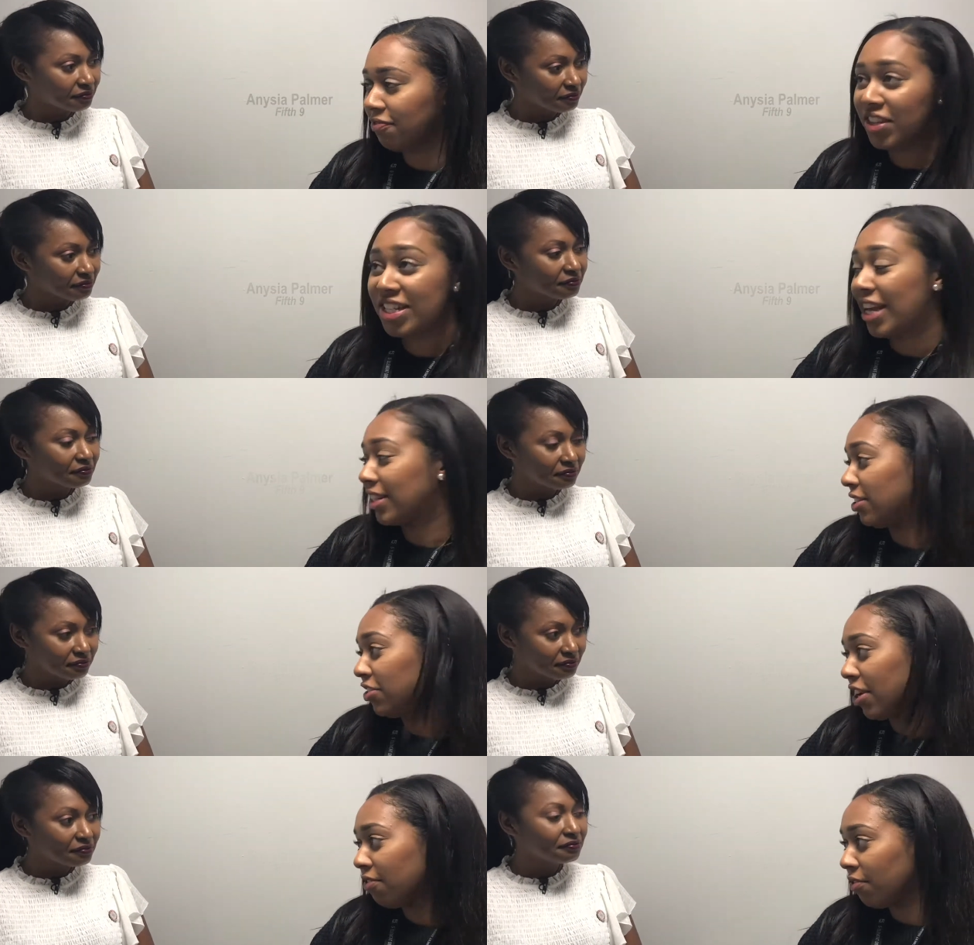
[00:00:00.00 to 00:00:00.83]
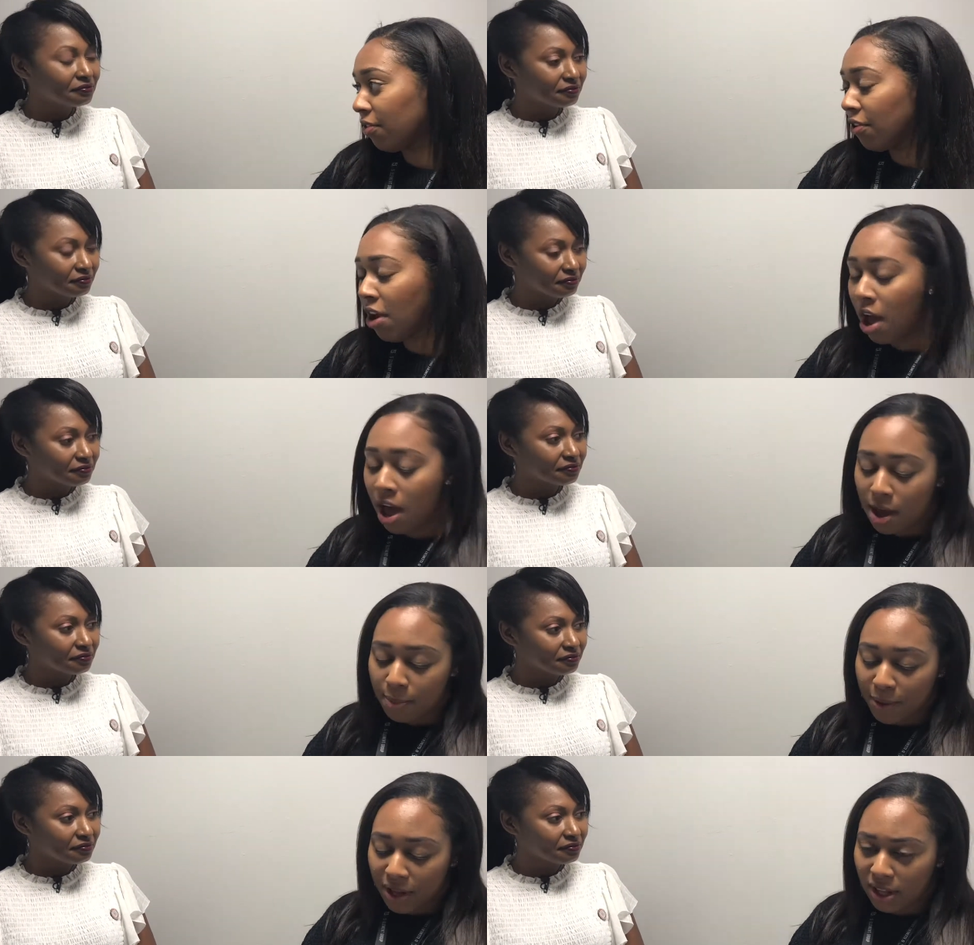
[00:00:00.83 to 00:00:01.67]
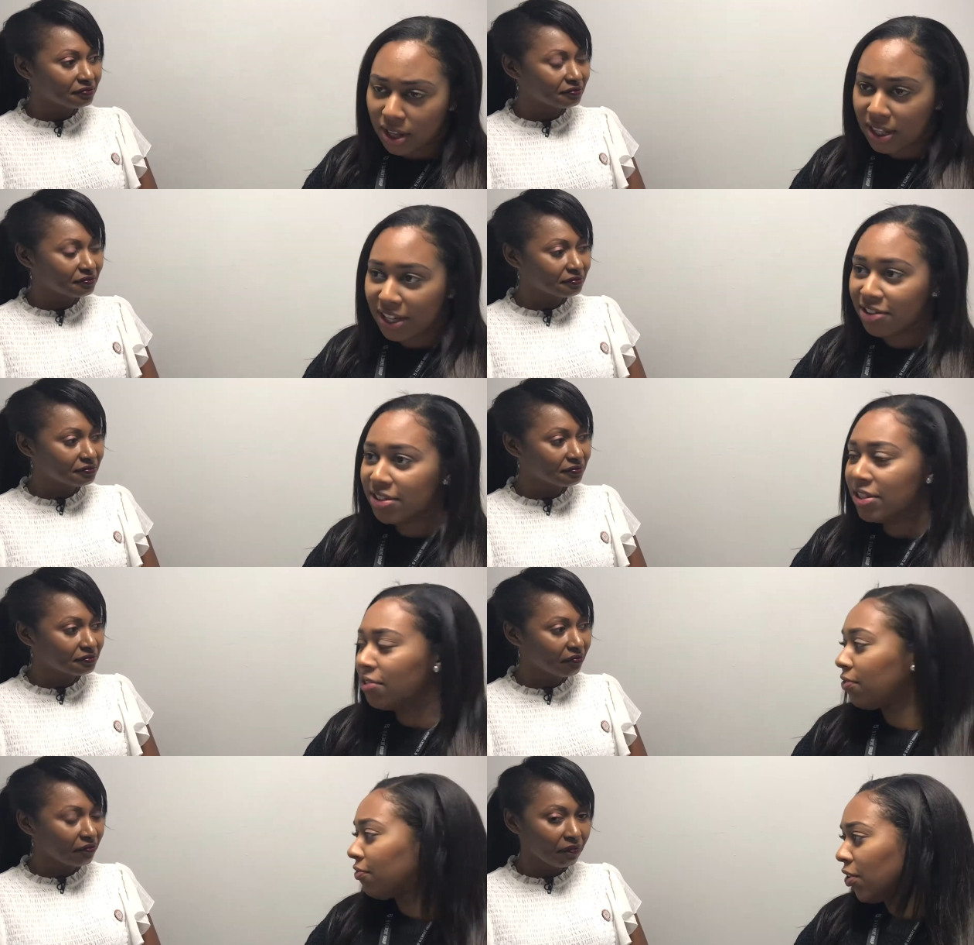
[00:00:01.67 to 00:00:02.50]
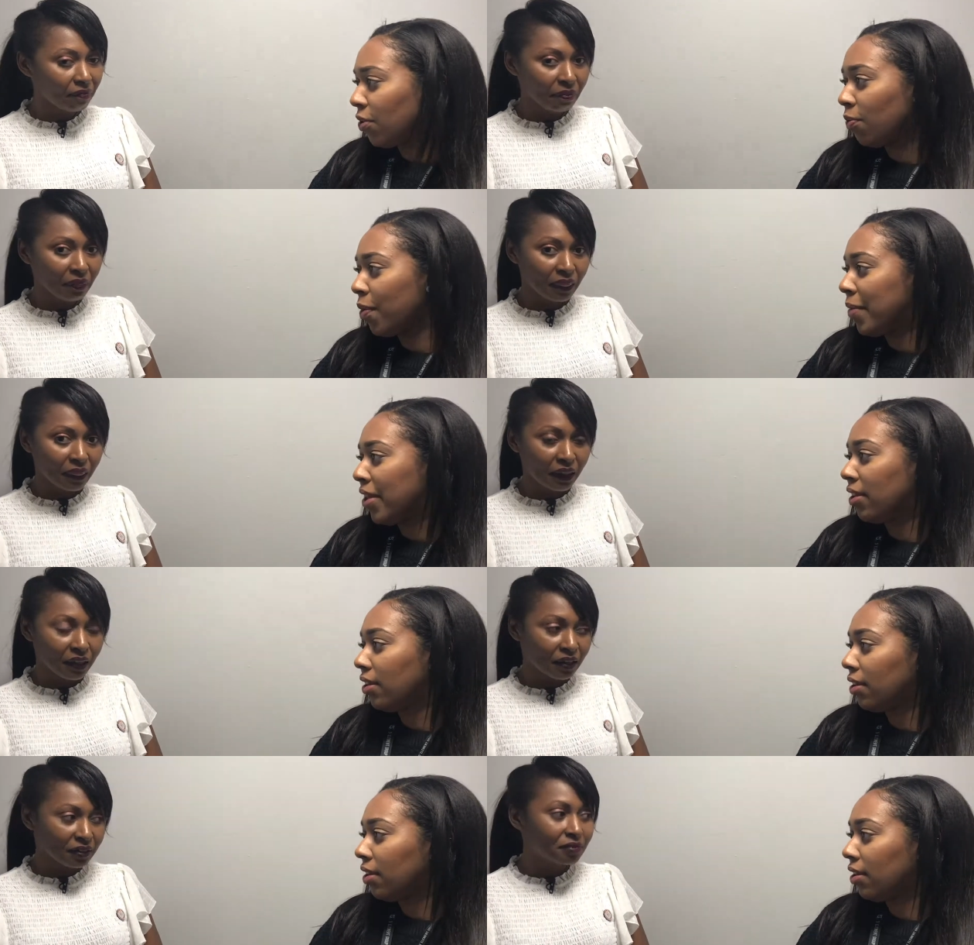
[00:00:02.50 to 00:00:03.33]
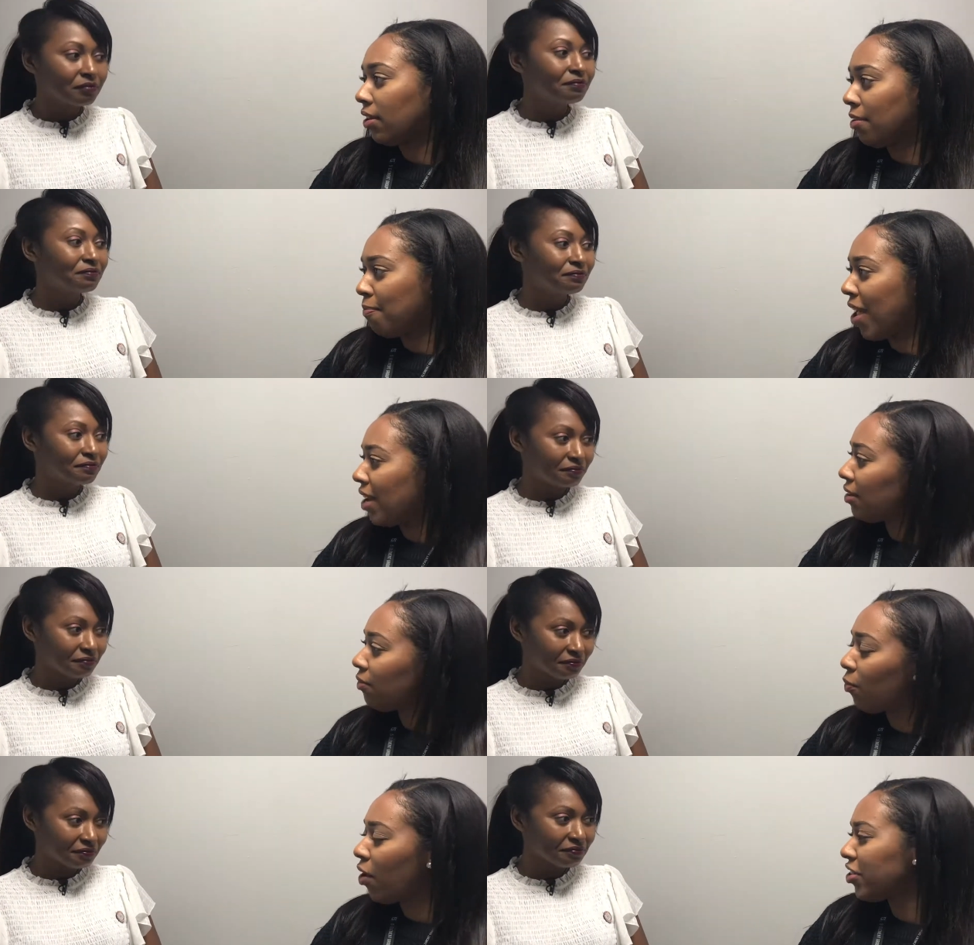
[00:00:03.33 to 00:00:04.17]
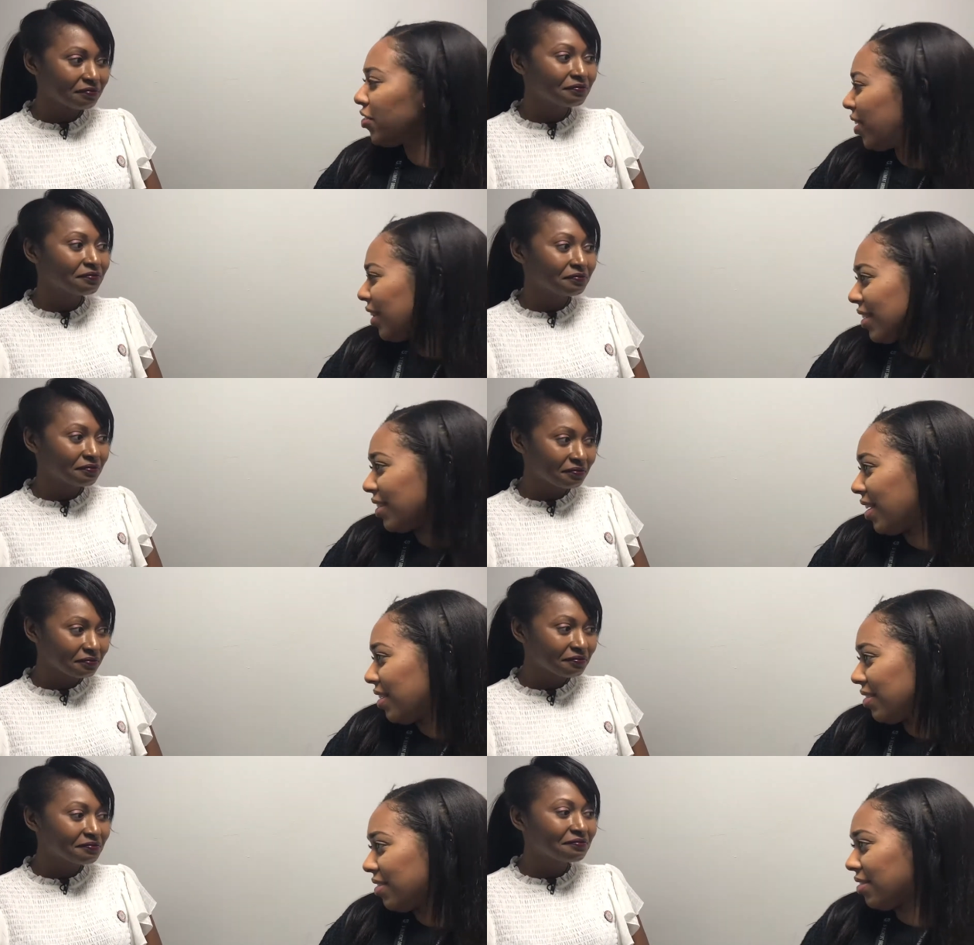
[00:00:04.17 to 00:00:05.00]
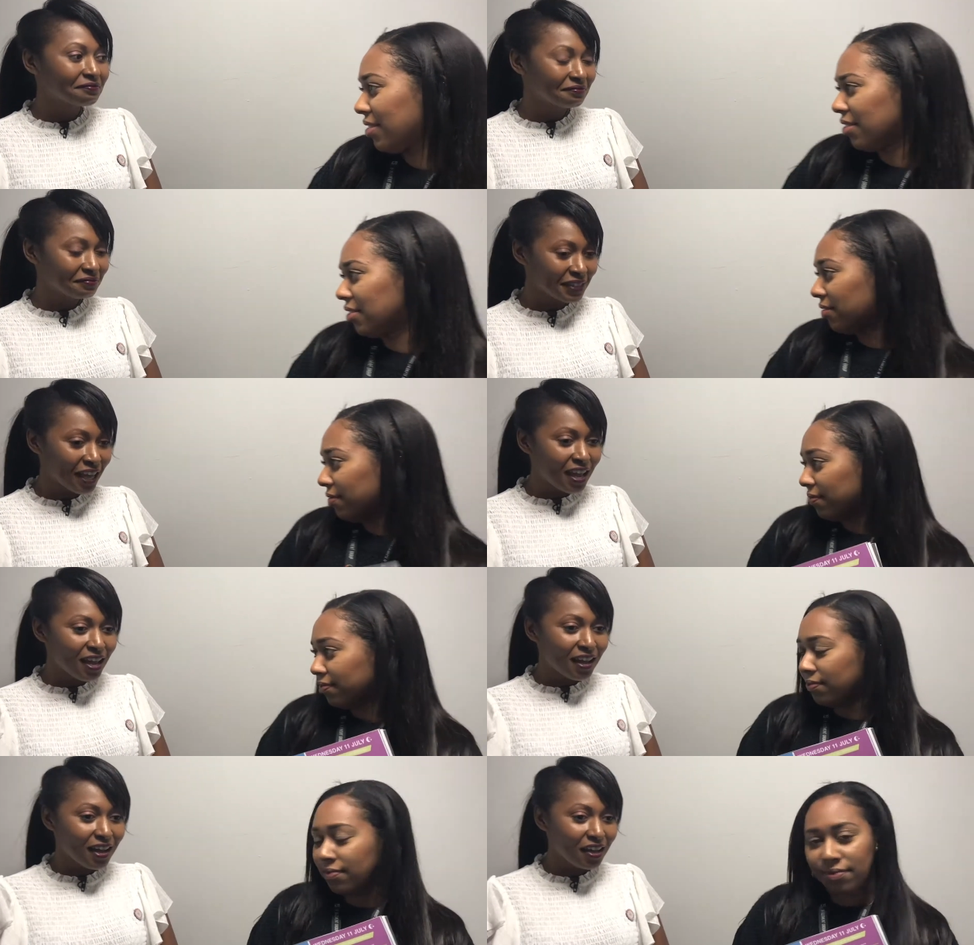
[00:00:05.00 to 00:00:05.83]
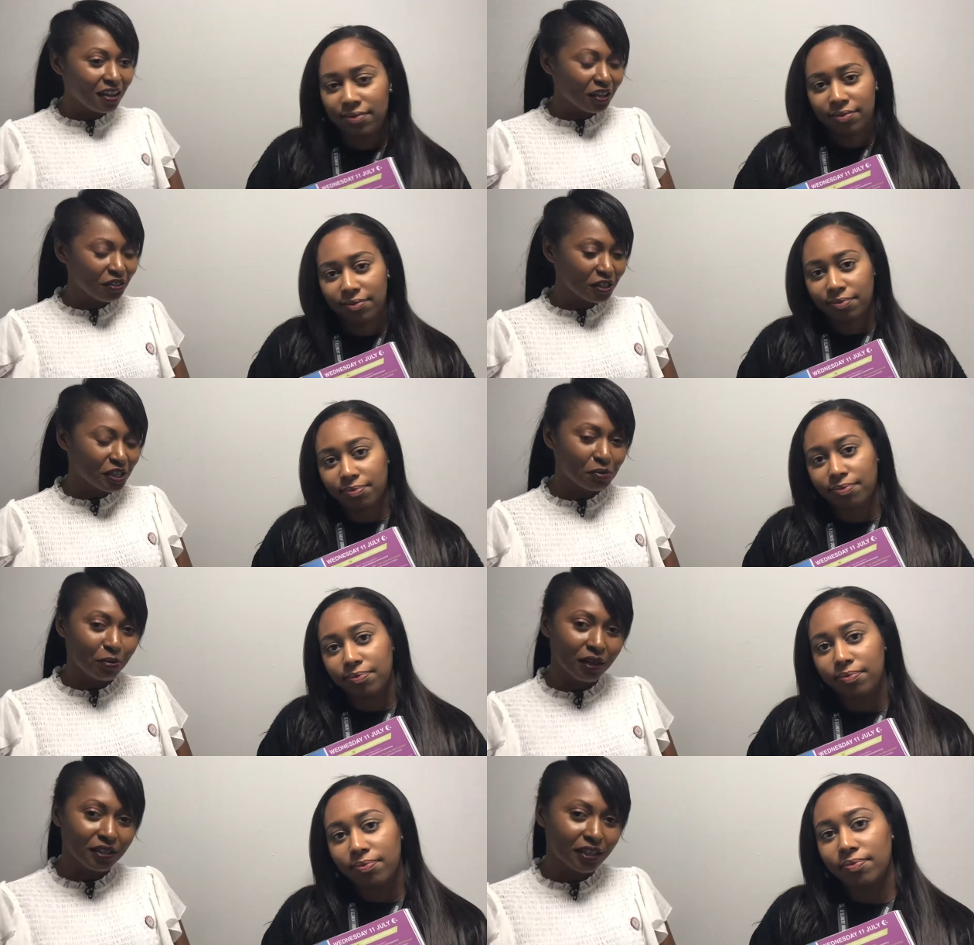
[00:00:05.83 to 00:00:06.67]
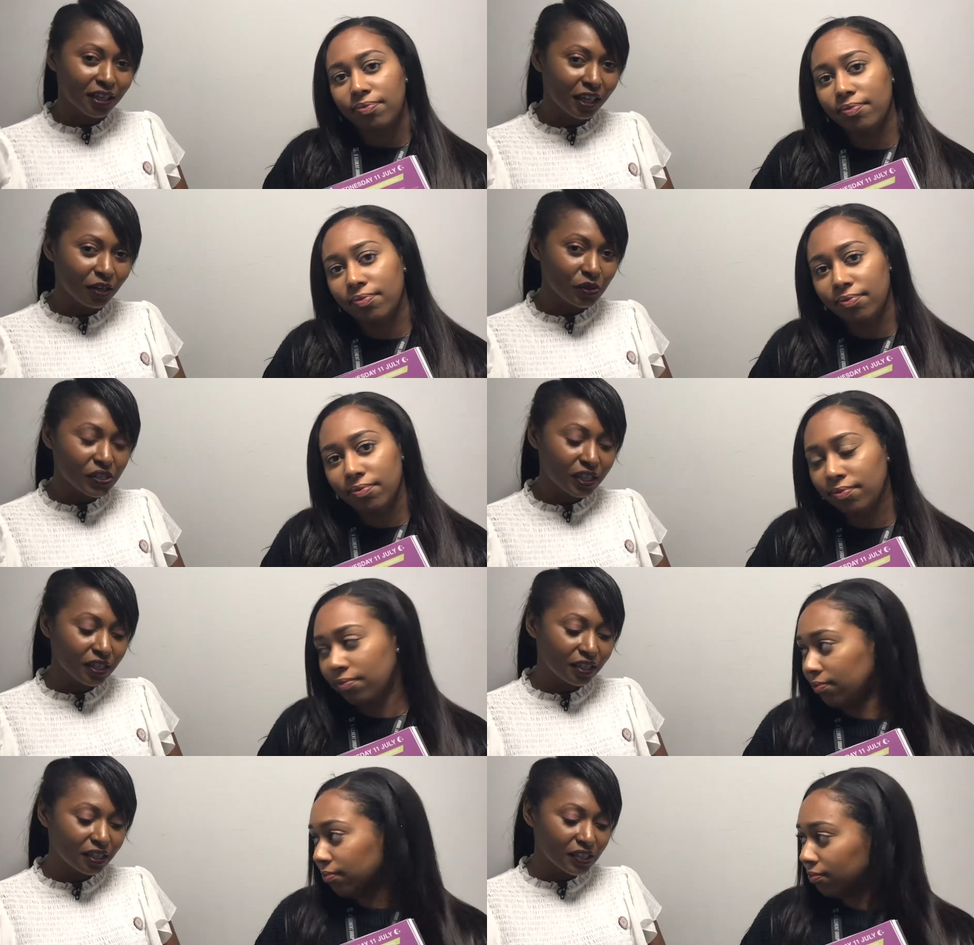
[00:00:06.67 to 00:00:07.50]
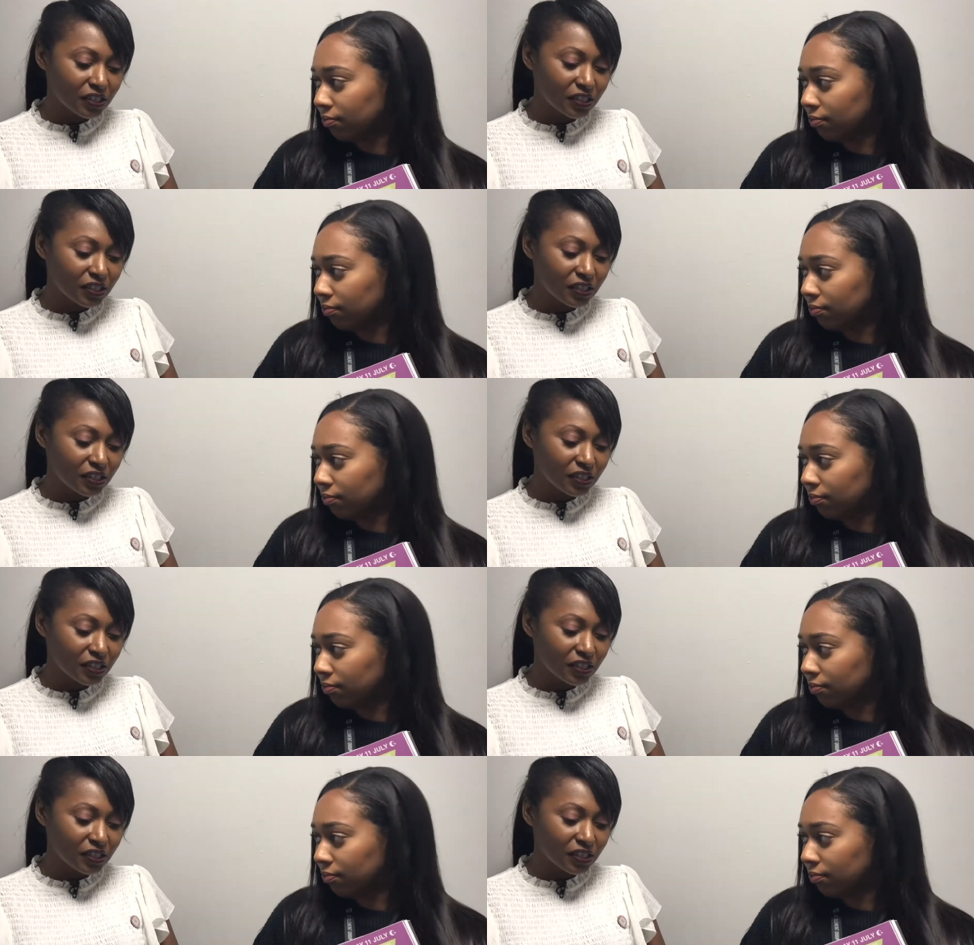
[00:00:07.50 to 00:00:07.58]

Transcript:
Speaker 1: fintechs in general, mm. but there are still fewer women than men. Why do you think this is?
Speaker 2: Uh, I think it's partly, like I was saying in the